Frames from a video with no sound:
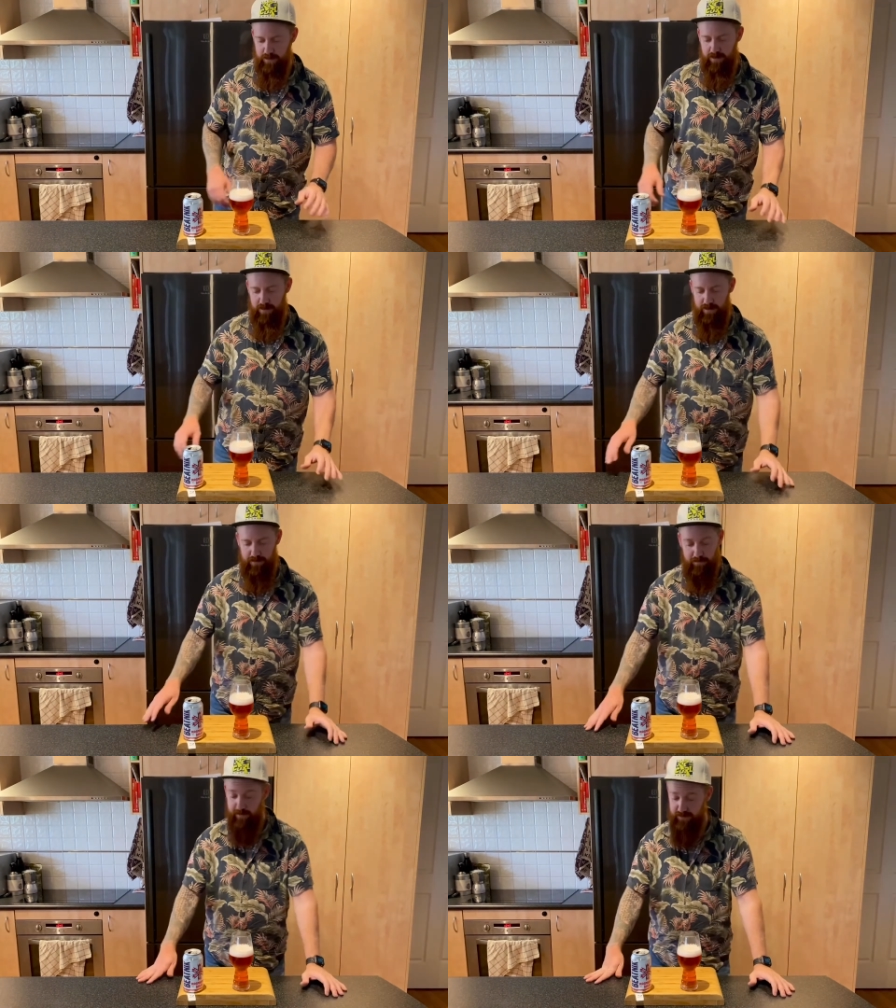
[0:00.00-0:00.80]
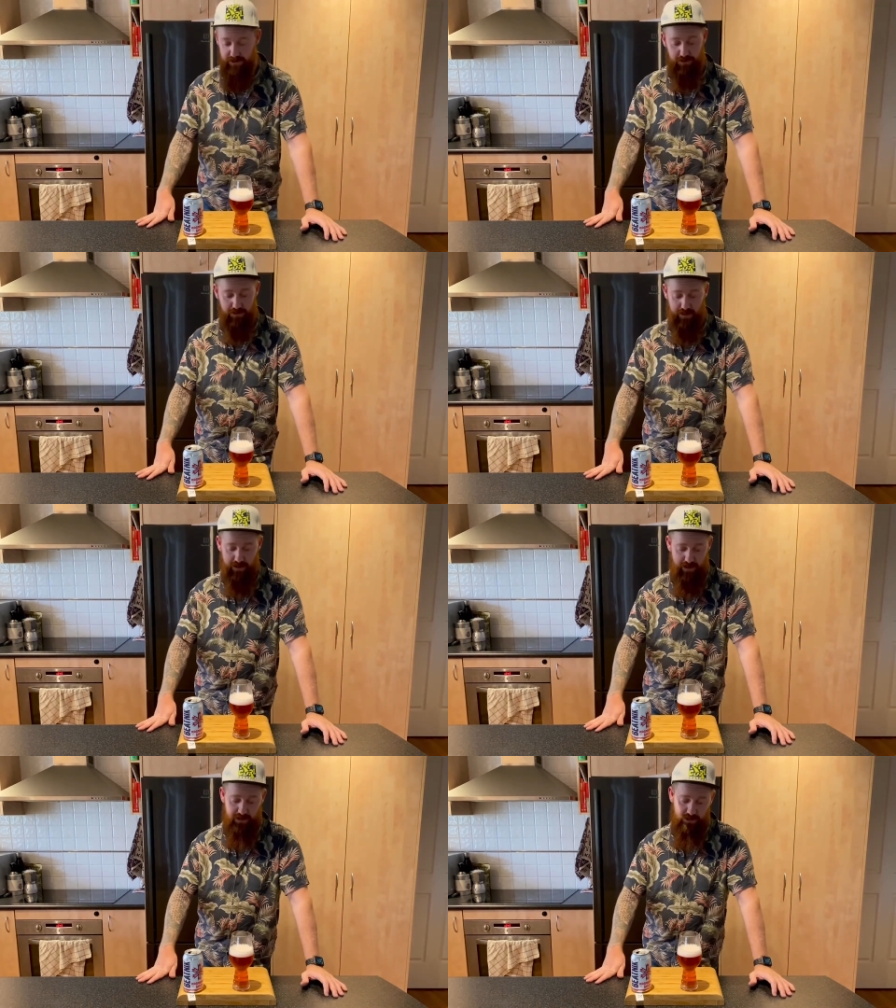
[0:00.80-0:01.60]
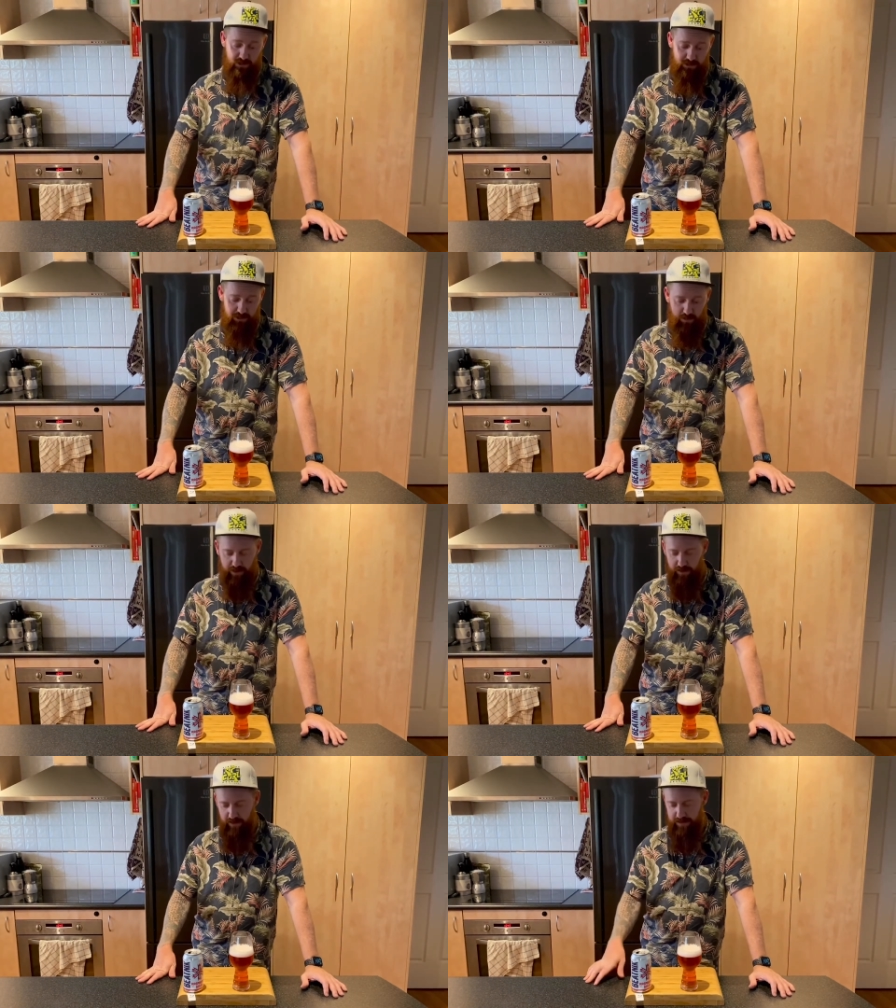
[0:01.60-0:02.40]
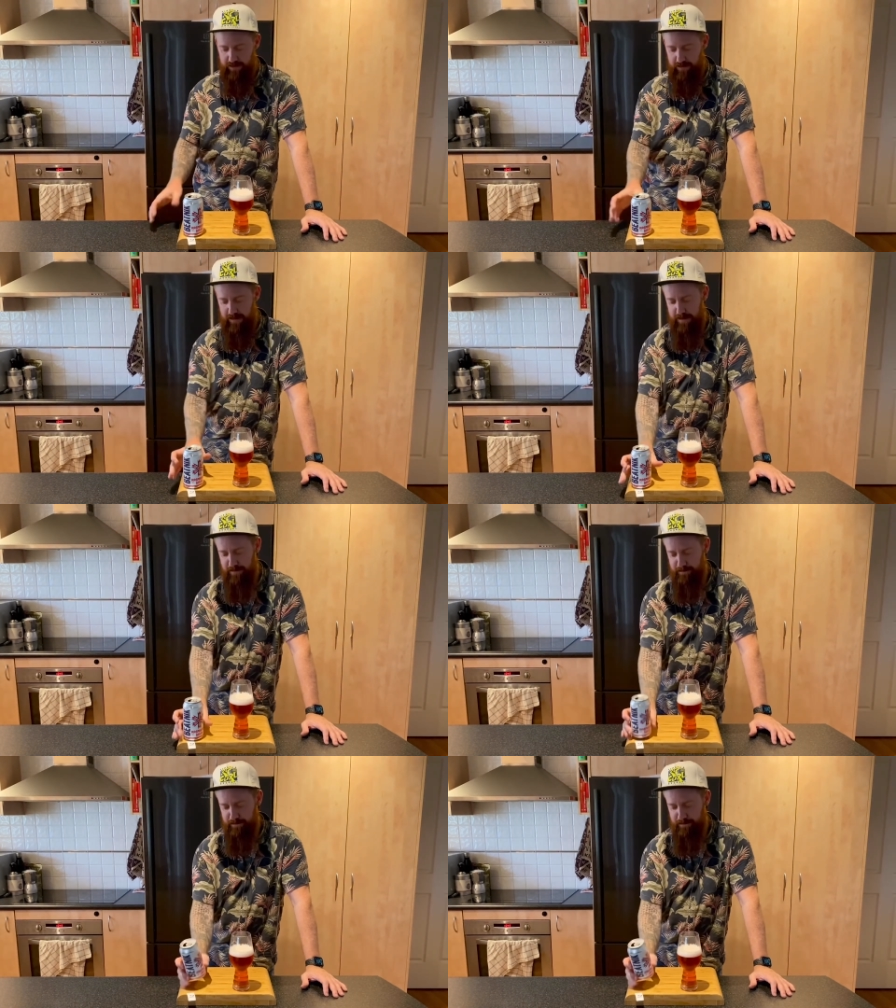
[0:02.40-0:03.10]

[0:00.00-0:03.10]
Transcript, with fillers: Um, but it's still there and it's, it's quite nice. Um,